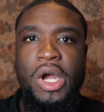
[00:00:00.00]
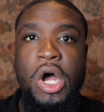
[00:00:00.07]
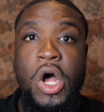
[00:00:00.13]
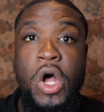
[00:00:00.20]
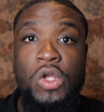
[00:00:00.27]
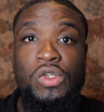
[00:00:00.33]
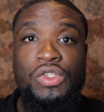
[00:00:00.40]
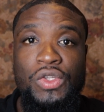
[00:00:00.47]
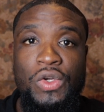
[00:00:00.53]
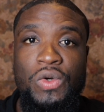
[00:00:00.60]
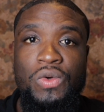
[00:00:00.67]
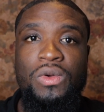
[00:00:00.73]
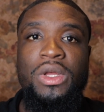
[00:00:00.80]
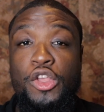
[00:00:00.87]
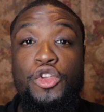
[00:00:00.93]

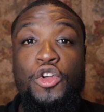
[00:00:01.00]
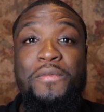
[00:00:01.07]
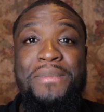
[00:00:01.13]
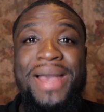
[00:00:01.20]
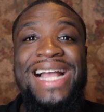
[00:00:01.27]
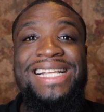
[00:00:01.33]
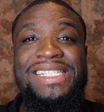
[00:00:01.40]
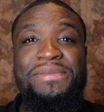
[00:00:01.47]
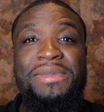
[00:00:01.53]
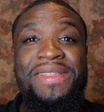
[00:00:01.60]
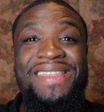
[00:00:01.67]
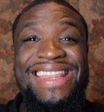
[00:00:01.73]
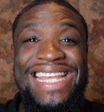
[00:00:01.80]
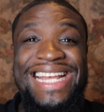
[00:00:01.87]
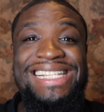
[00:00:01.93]
Also, your
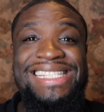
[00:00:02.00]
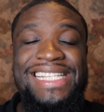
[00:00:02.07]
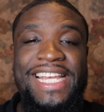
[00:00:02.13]
maximum debt